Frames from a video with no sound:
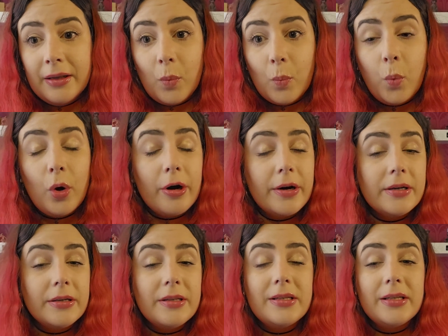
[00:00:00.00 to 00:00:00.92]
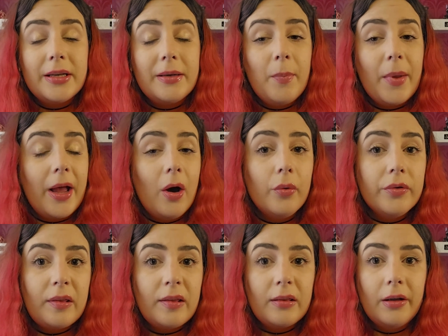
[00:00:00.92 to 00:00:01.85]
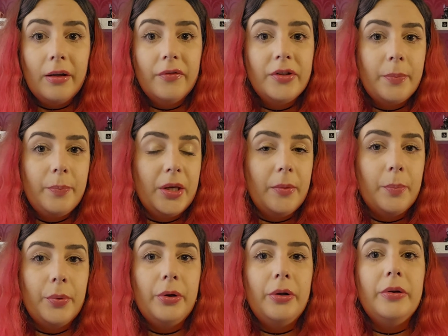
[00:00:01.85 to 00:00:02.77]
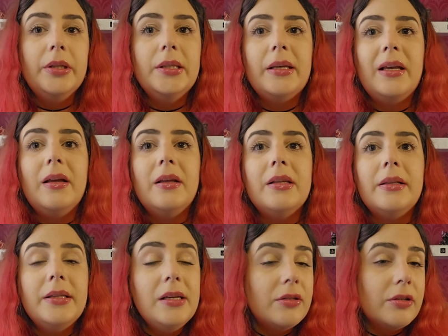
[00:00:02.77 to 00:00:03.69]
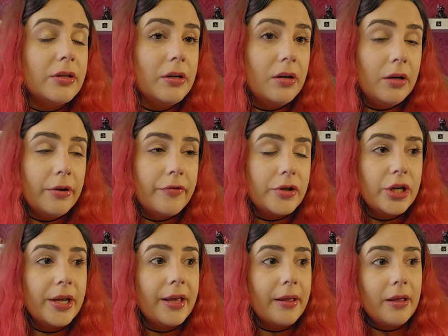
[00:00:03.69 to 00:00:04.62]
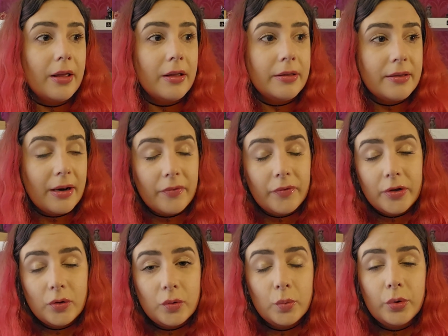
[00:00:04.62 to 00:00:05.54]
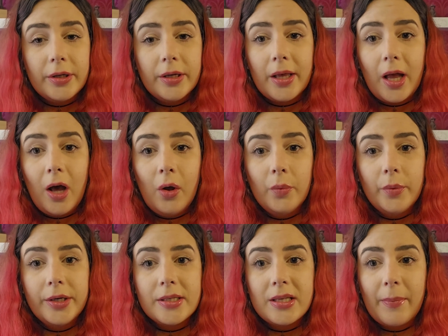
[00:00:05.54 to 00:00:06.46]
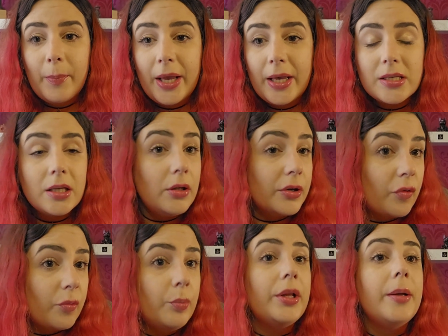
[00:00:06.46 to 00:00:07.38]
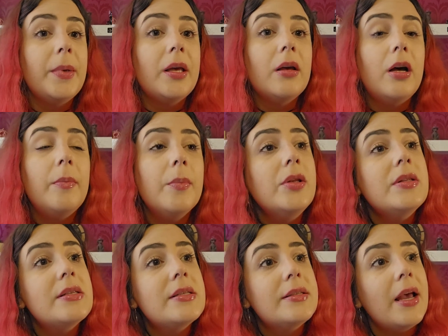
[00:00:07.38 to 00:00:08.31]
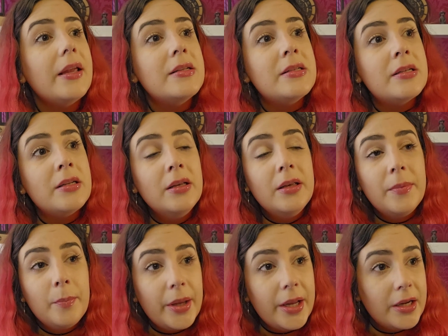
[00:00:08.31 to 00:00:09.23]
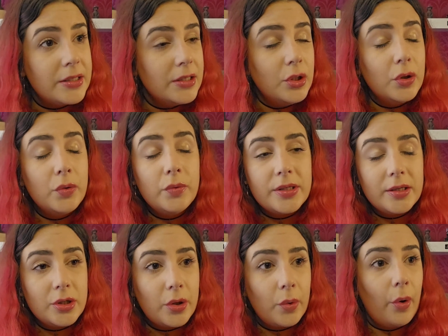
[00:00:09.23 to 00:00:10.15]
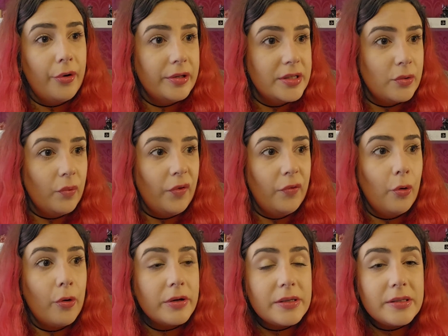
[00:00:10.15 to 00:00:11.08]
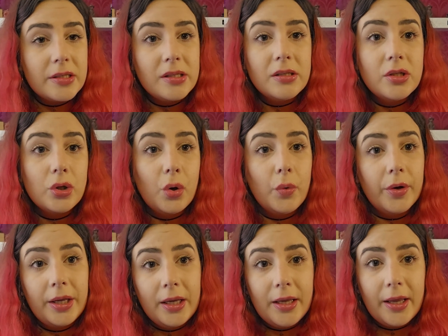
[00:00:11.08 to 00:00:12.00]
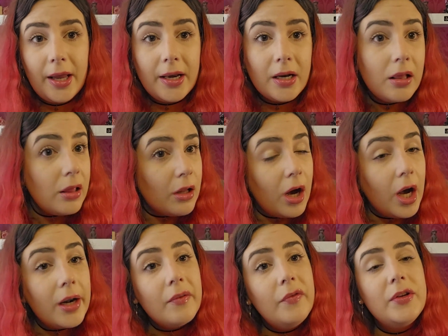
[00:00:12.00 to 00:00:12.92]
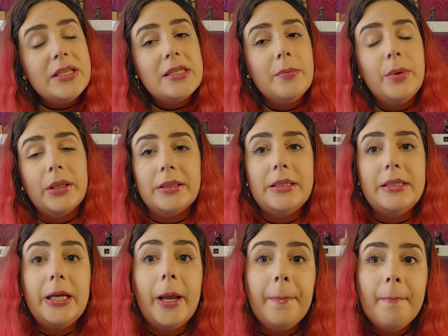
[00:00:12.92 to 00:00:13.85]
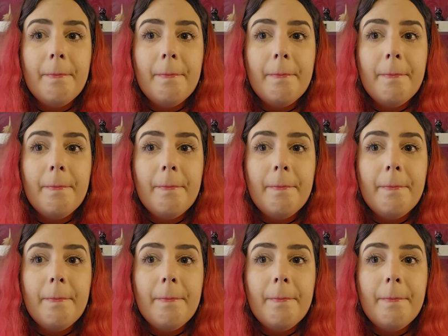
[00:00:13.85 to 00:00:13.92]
words and mouth of the people. The leader of Chega, André Ventura, always makes a lot of polemic comments that make the news and so on and so forth. So he gained a lot of visibility